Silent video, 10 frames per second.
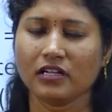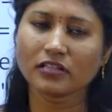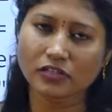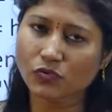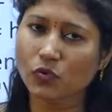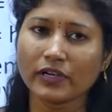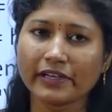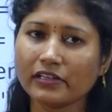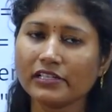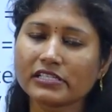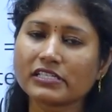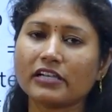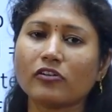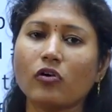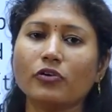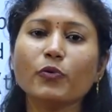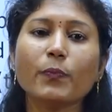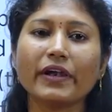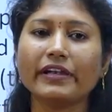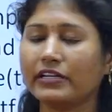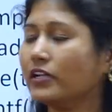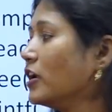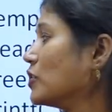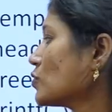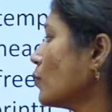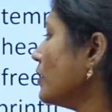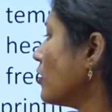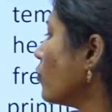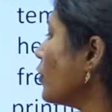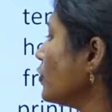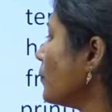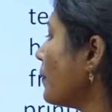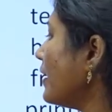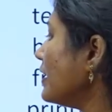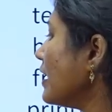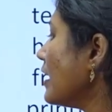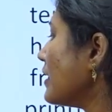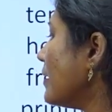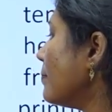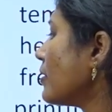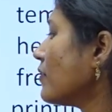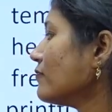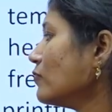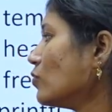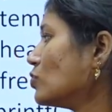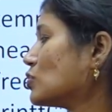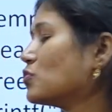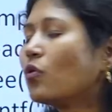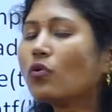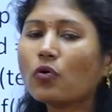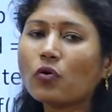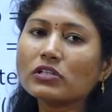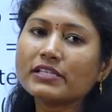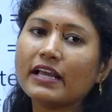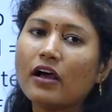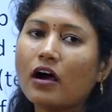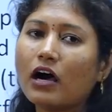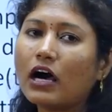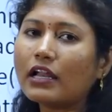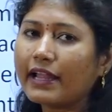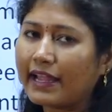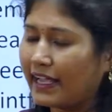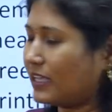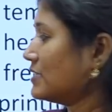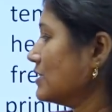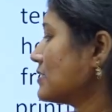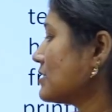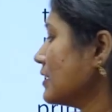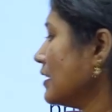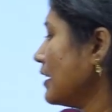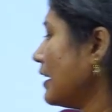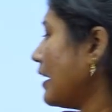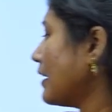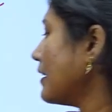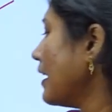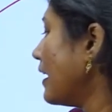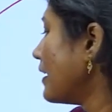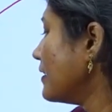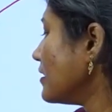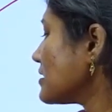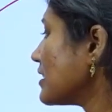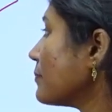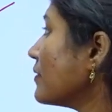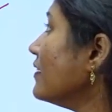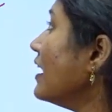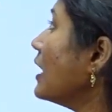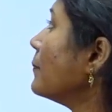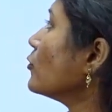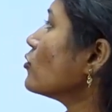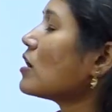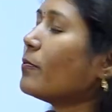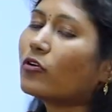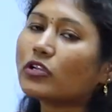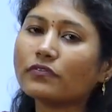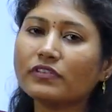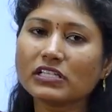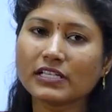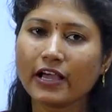There is no linked list at all to print it. So we are going to print number of nodes. No nodes are exist. And a return statement will help you to come out of this